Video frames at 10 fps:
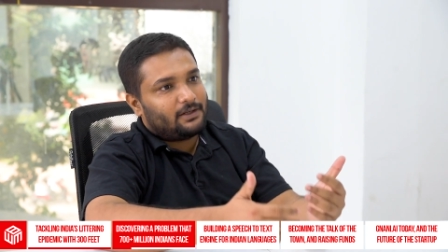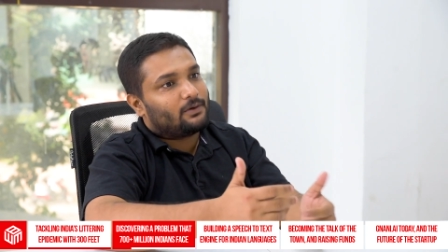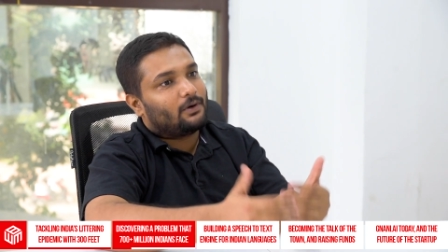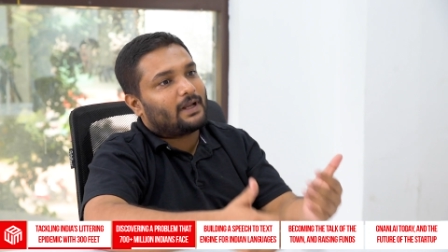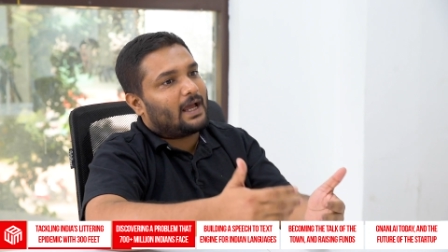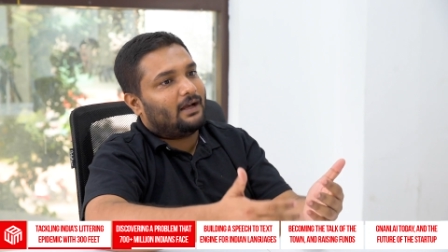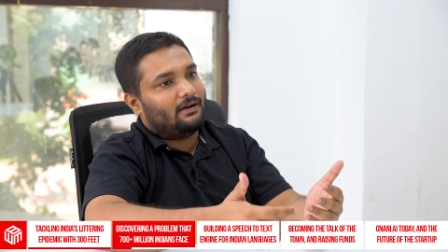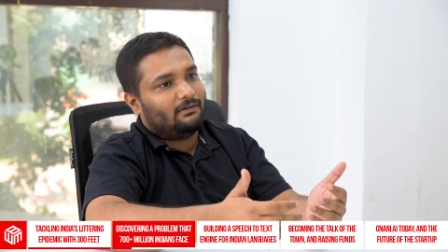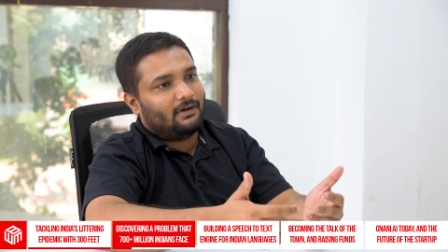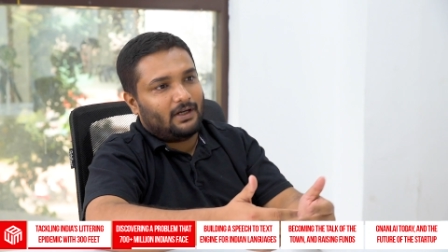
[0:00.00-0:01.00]
you don't
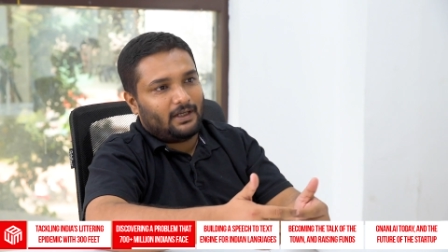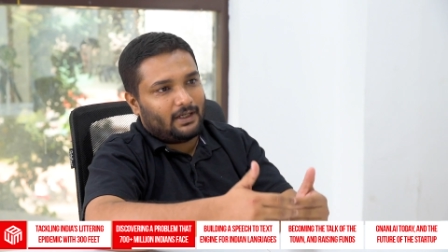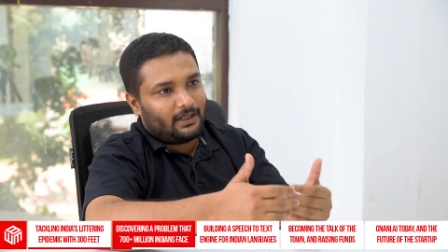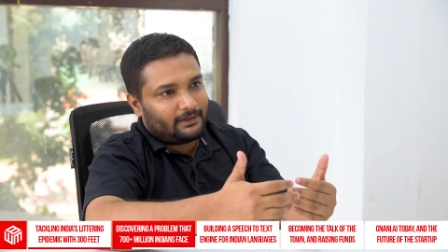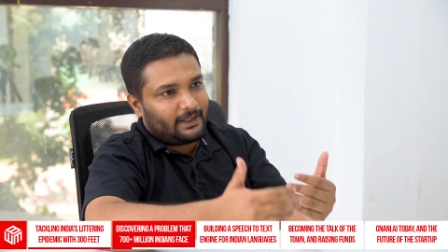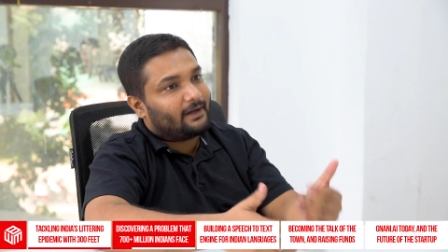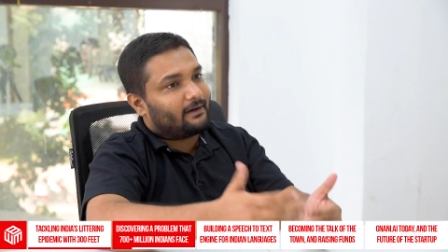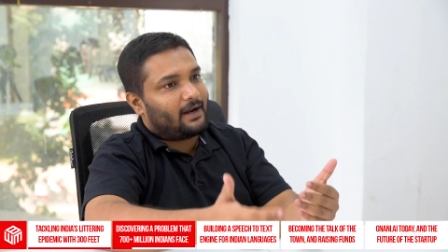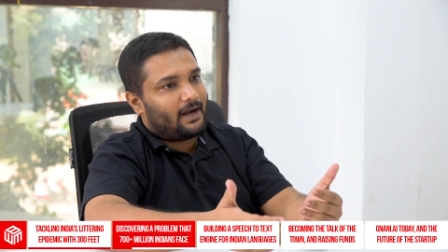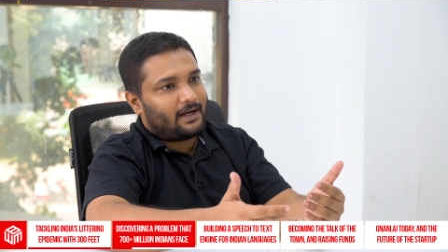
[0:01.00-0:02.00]
have uh,
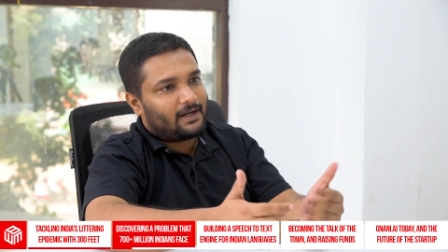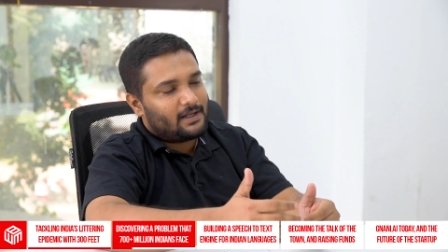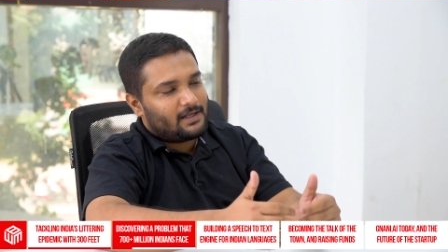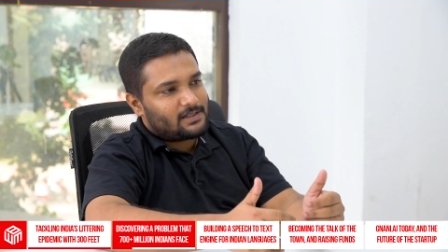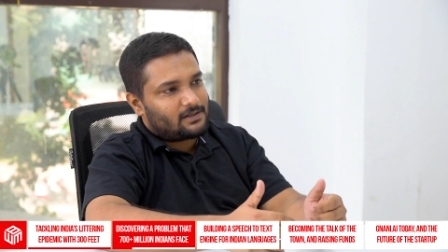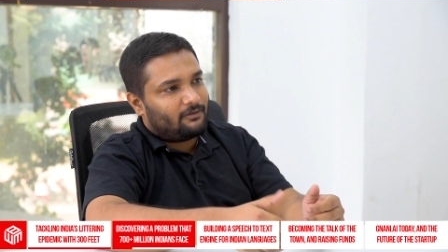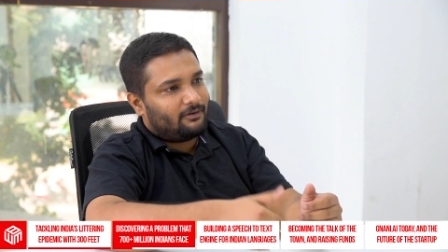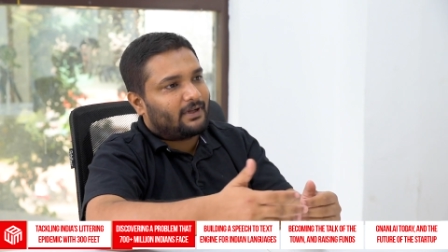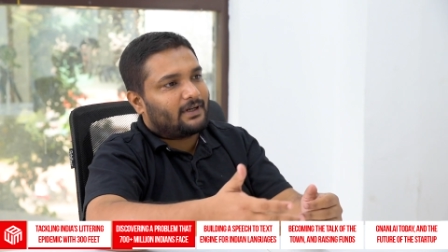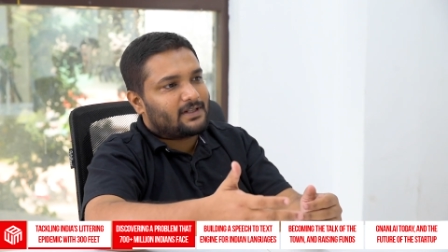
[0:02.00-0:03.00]
internet. So we
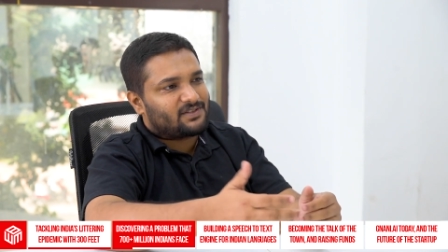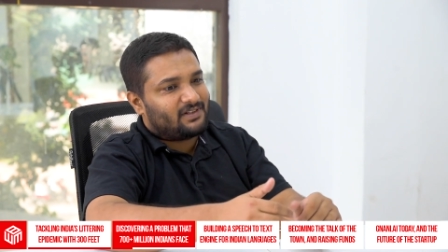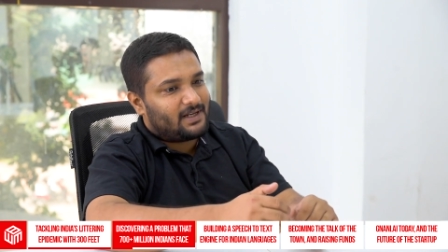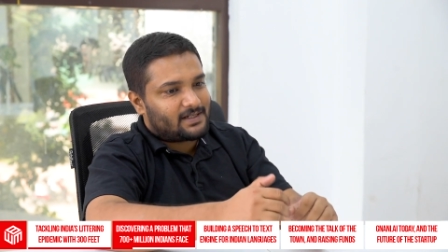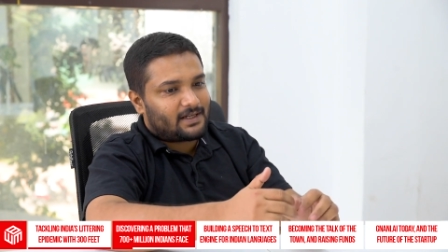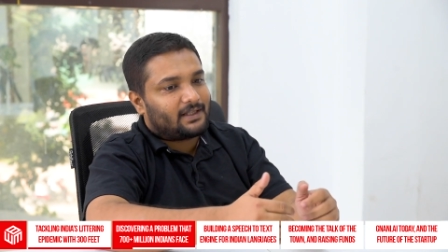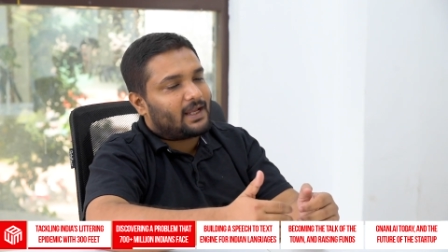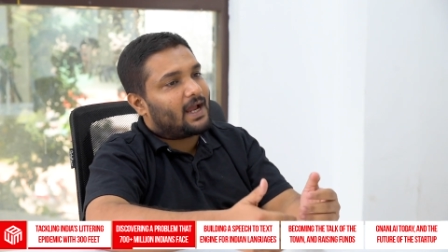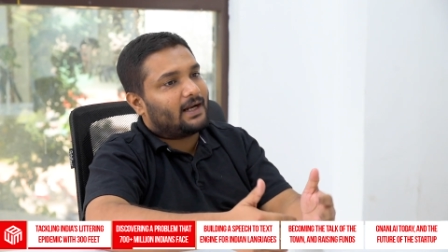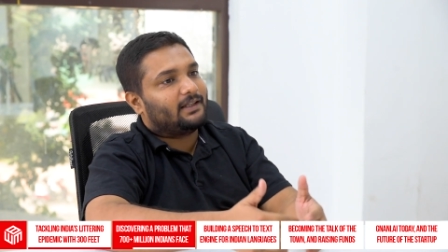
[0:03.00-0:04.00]
were in his village and
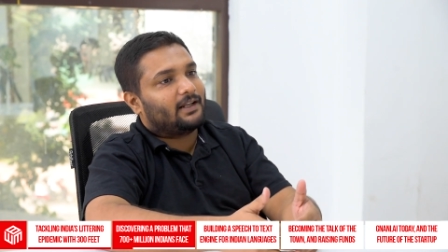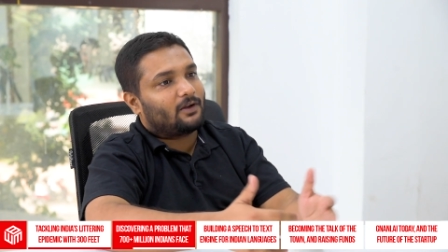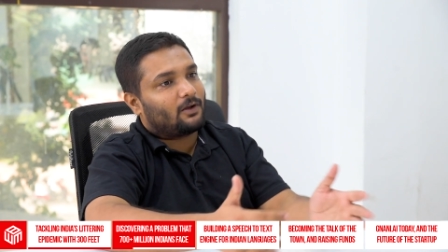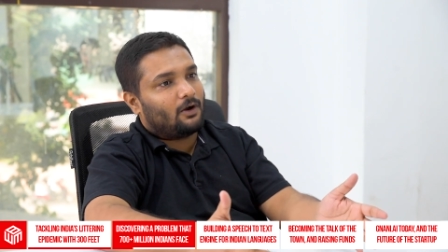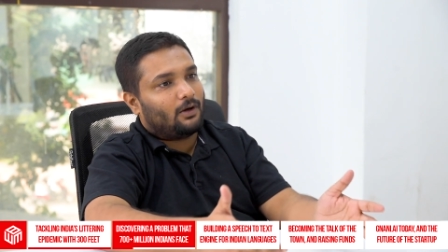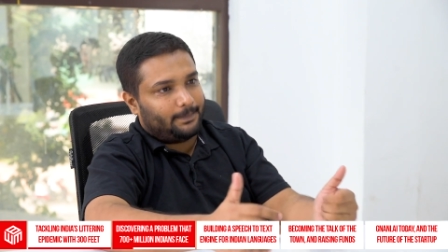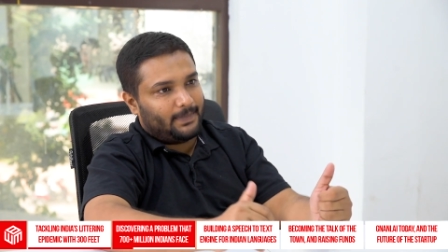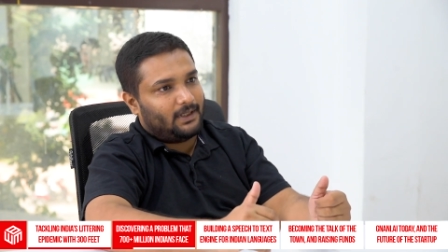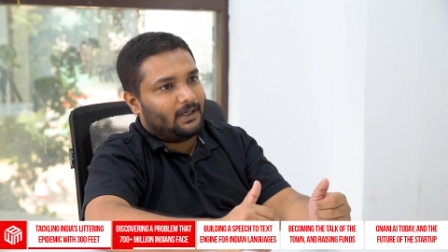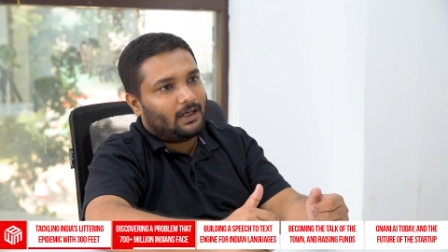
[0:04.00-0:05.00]
they had their crop
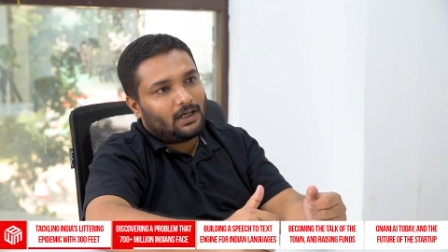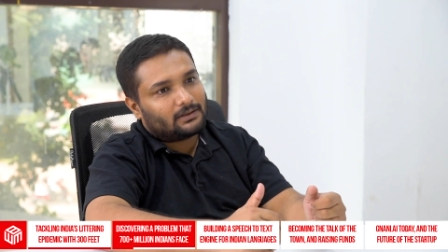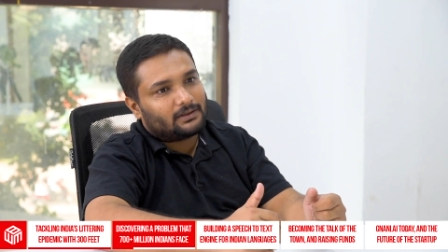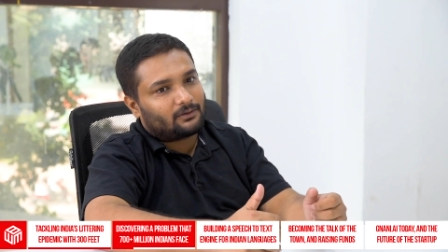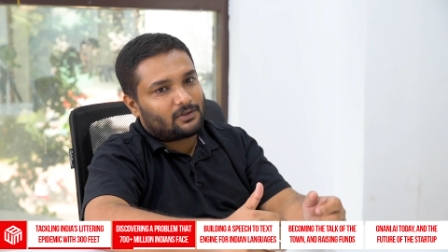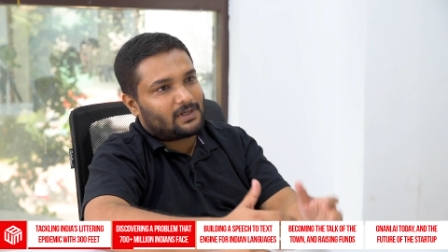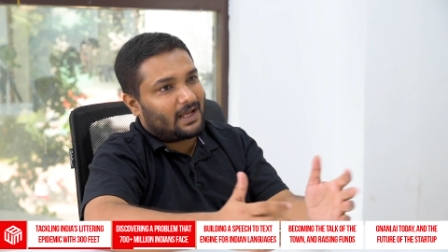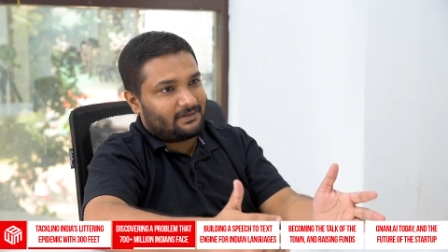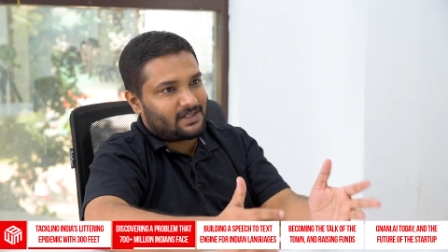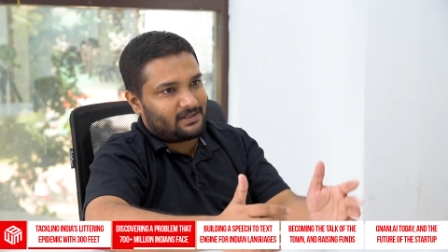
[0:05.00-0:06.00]
uh, that was
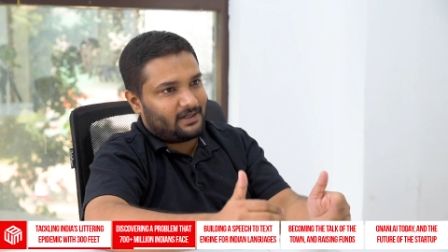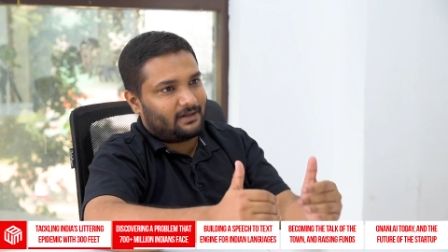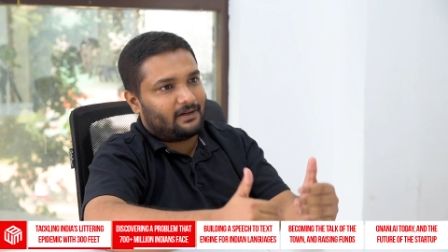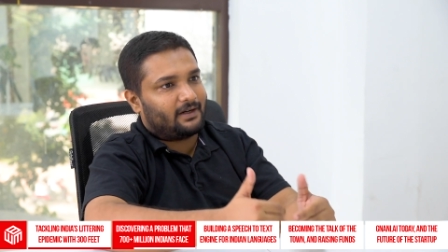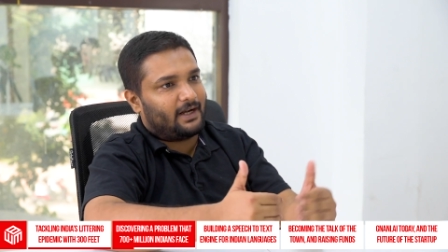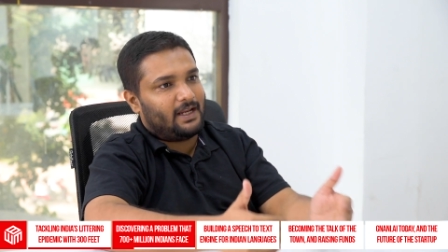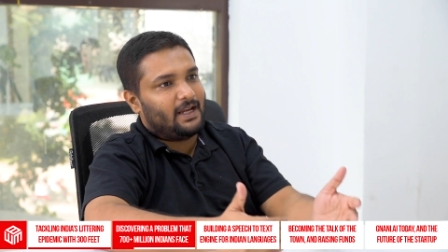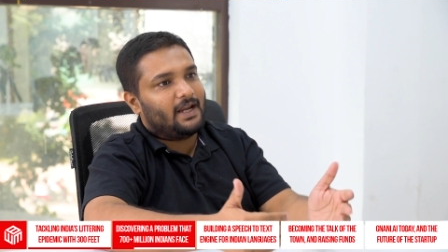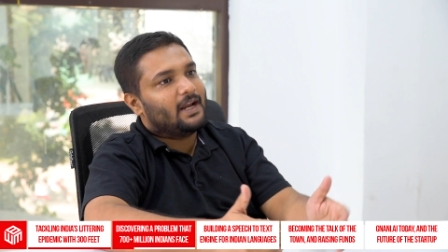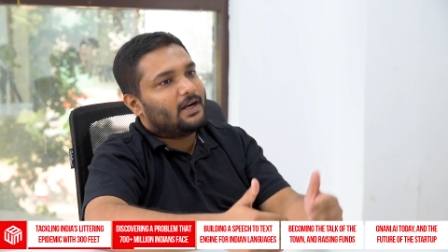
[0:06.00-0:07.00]
harvested
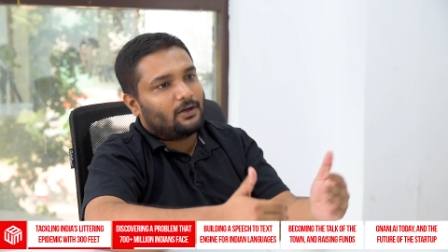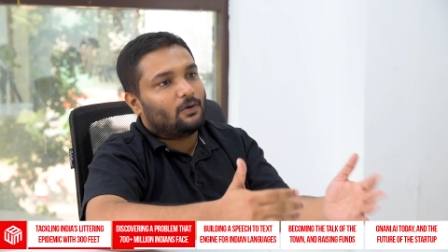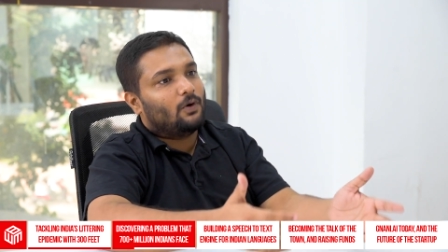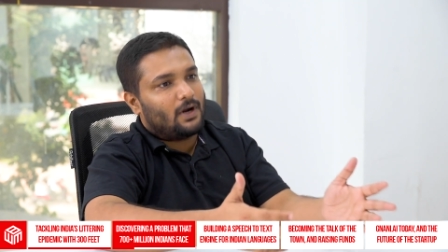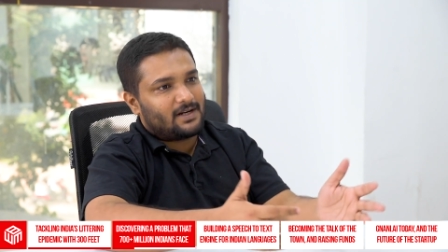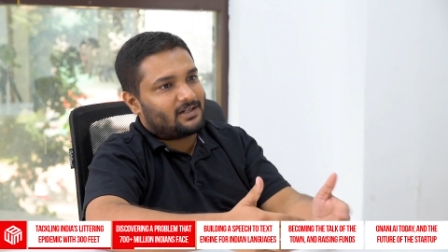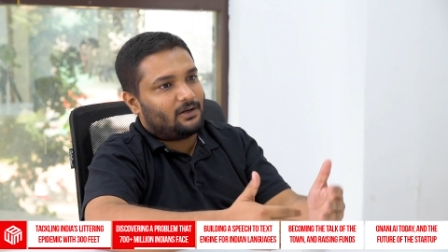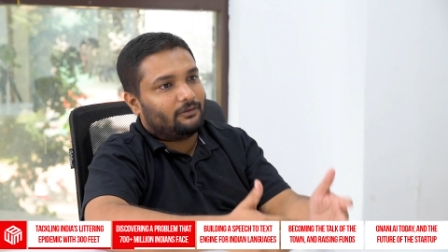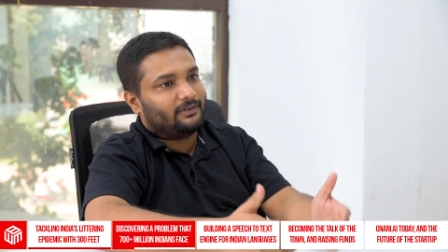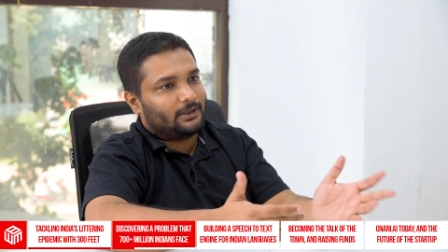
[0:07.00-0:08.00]
ready to go and sell
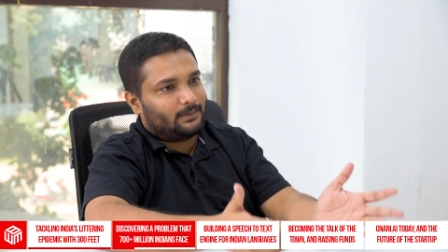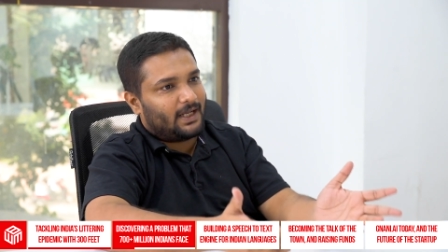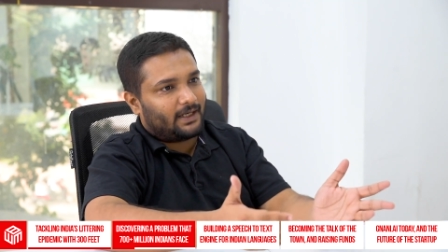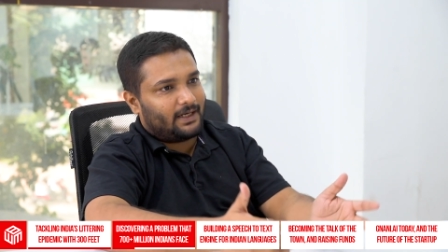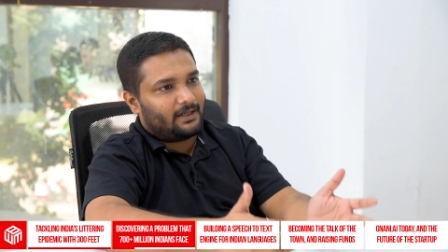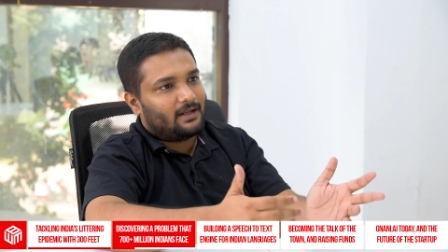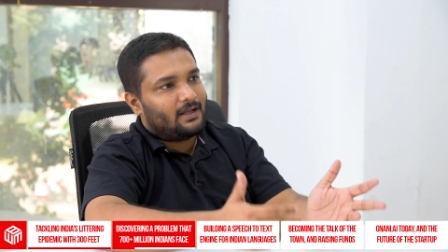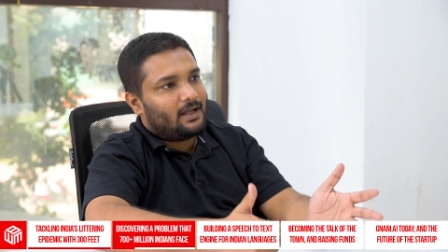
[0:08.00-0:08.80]
off in the market.